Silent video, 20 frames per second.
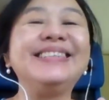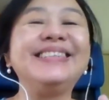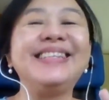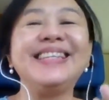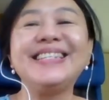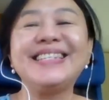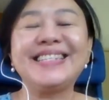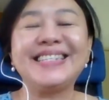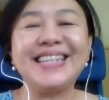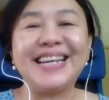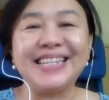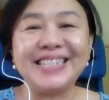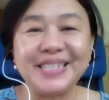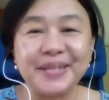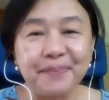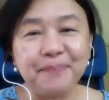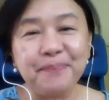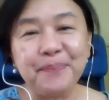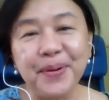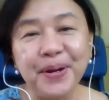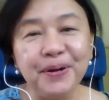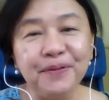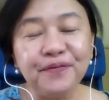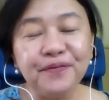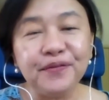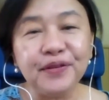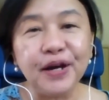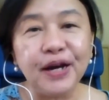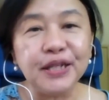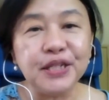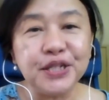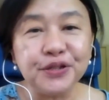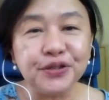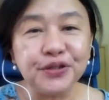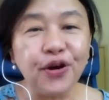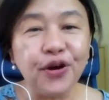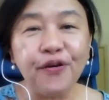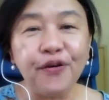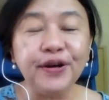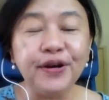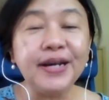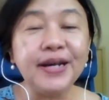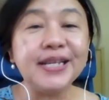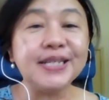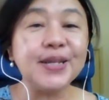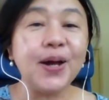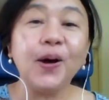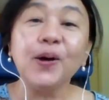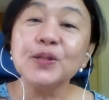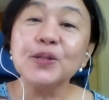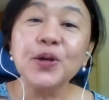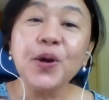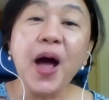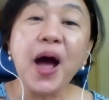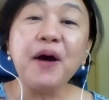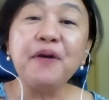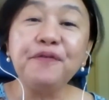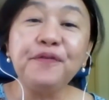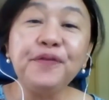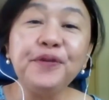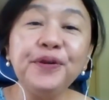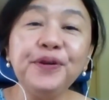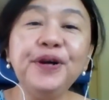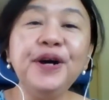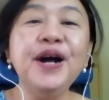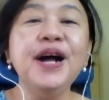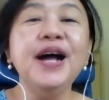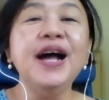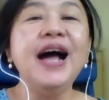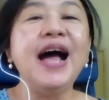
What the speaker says: this simple tutorial is also helpful,